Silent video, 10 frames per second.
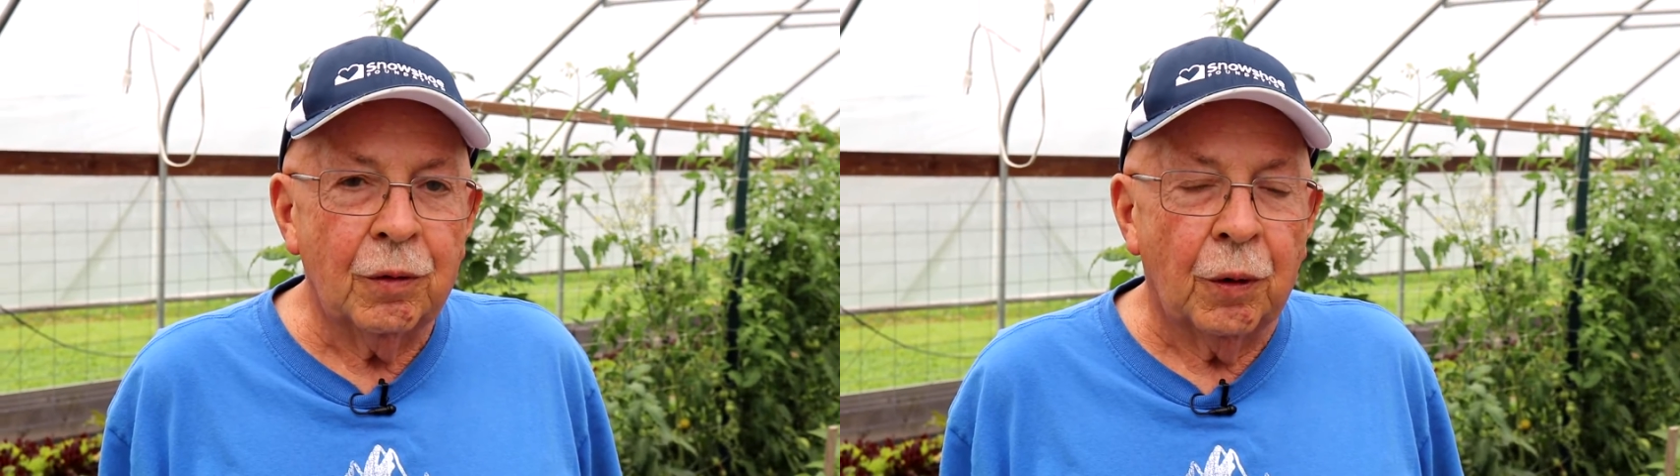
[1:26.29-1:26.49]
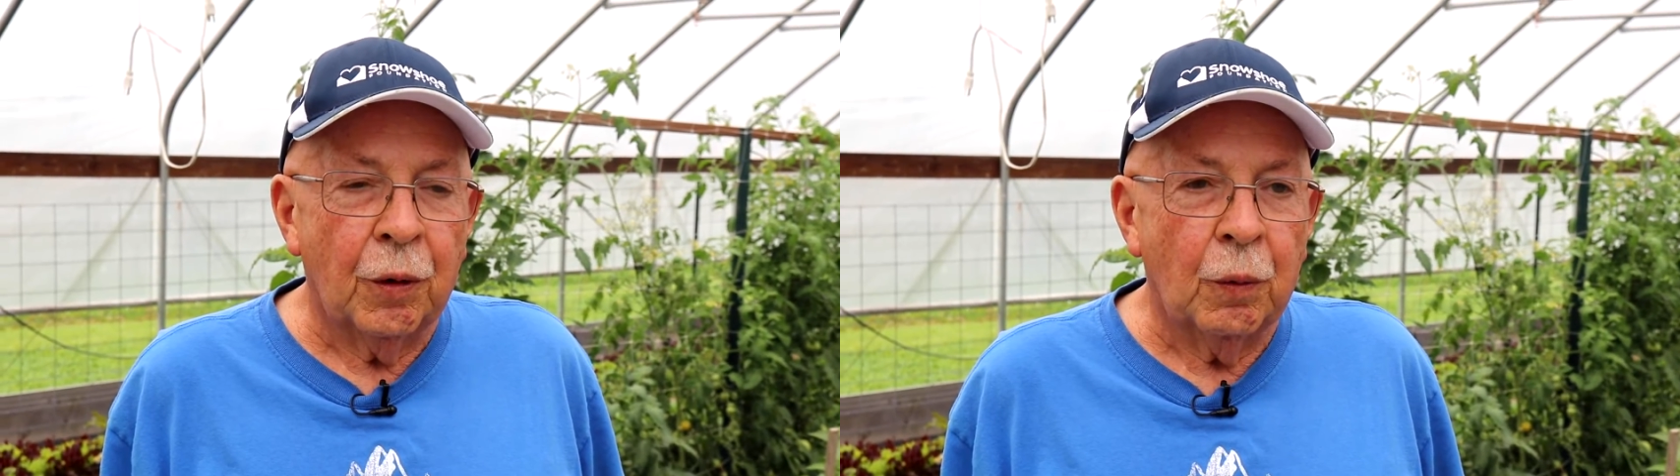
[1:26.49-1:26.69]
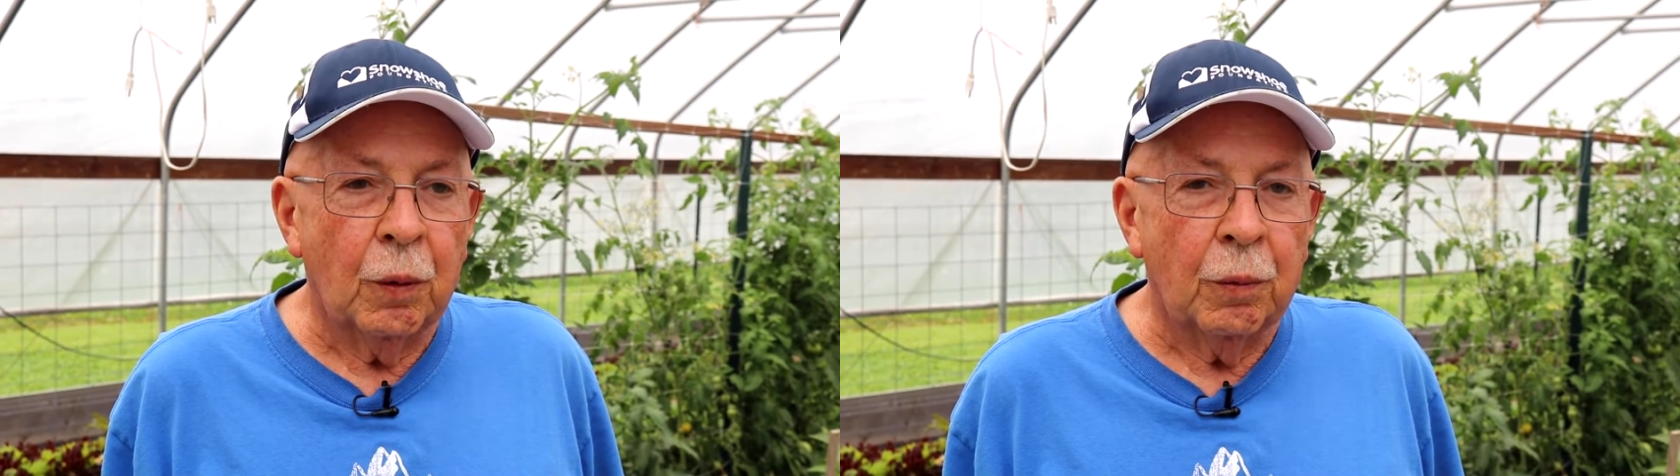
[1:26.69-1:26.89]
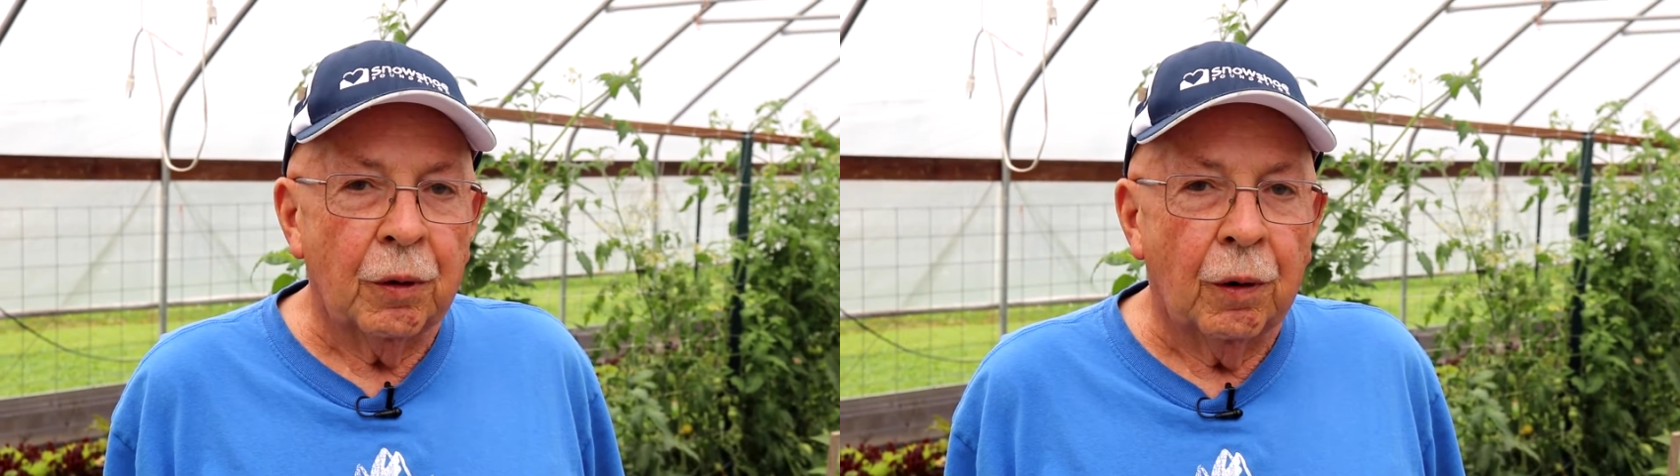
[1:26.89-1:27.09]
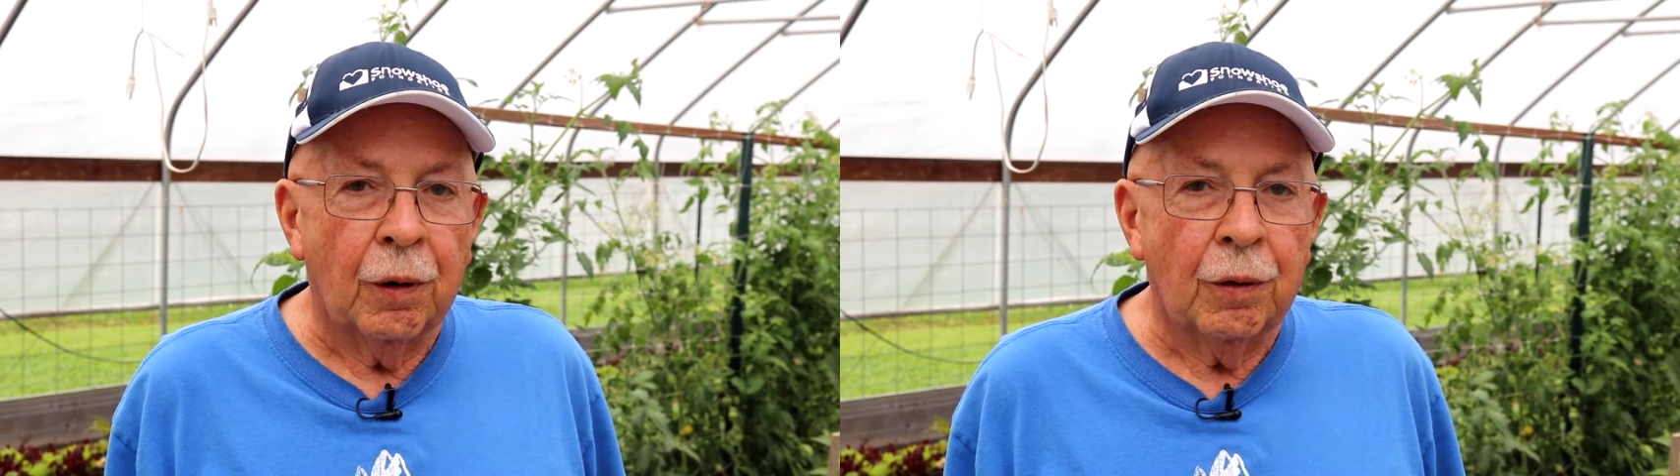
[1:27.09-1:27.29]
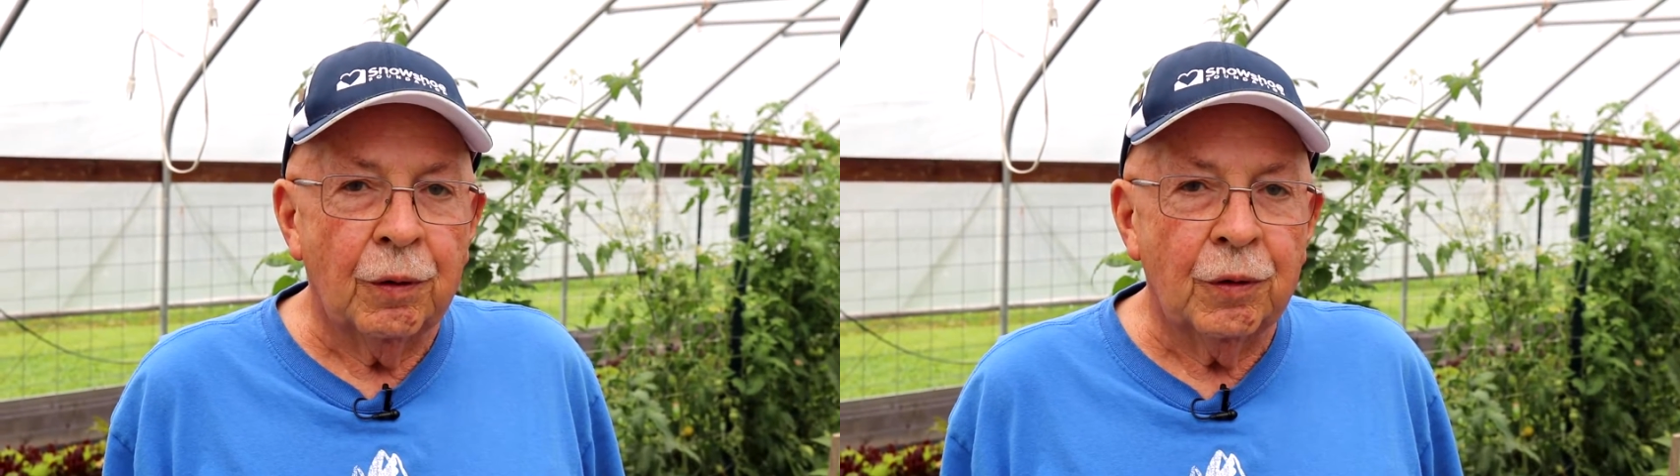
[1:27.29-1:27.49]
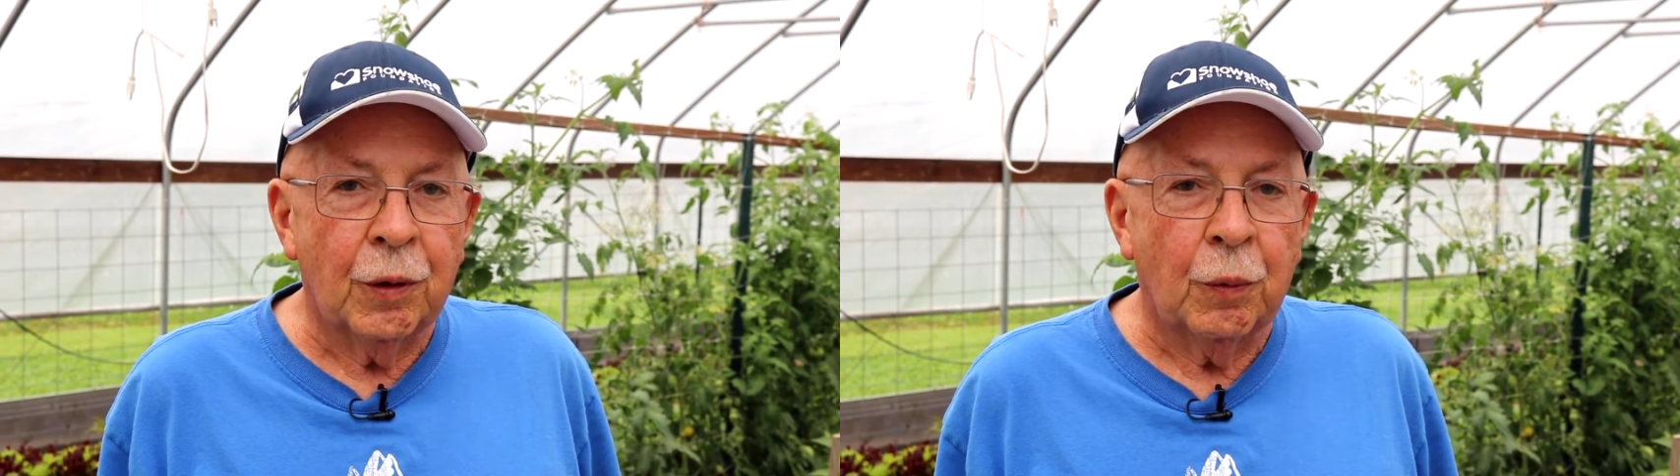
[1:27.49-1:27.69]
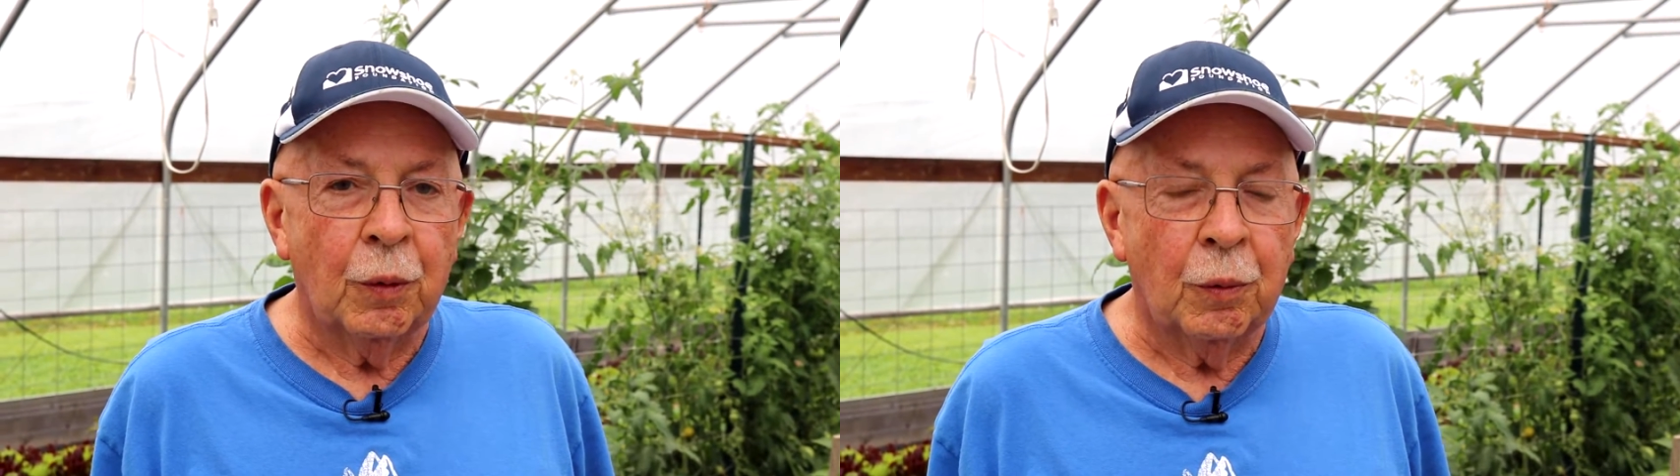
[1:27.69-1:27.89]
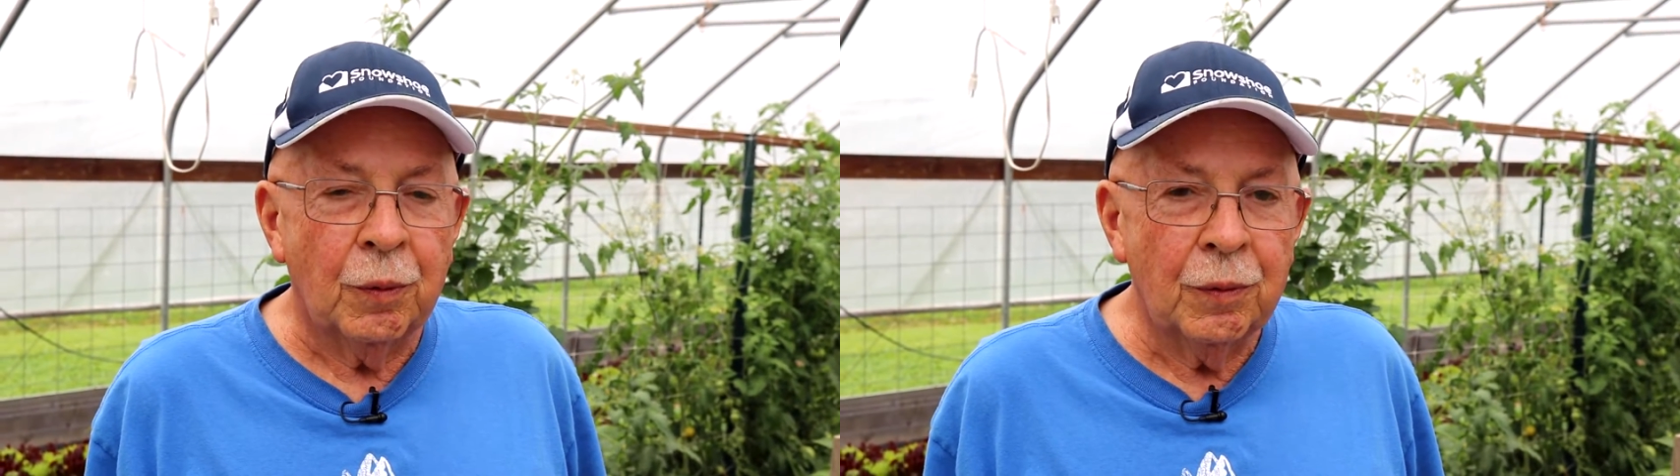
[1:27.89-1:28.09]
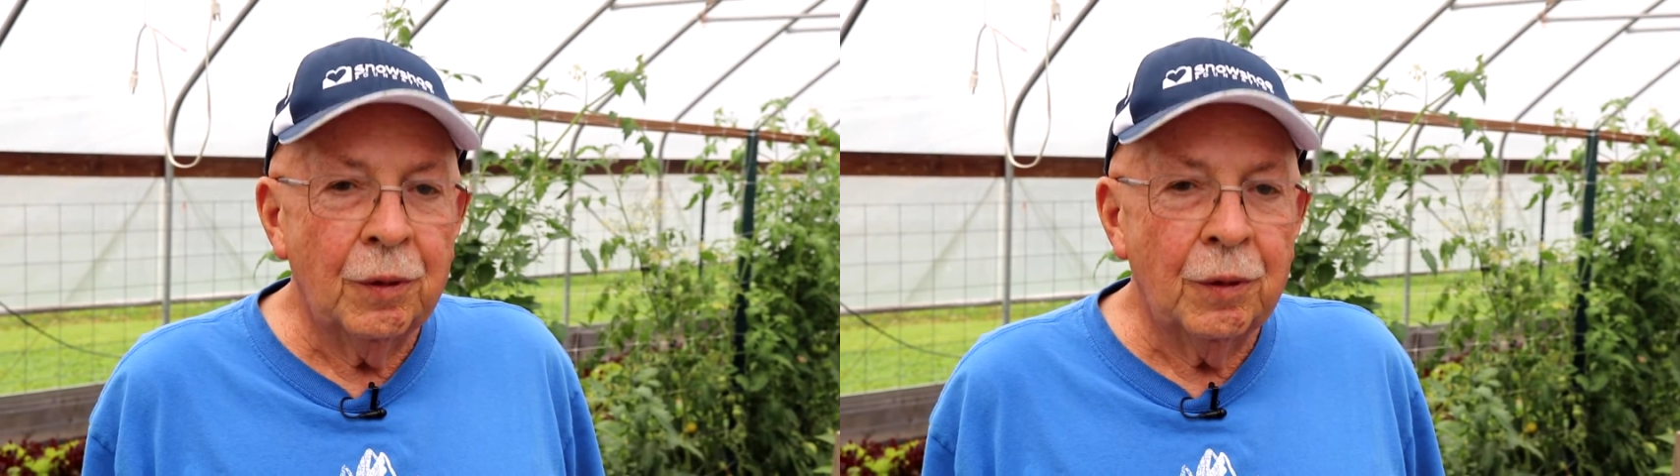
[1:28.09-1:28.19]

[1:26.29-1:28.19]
show you what we're growing, show you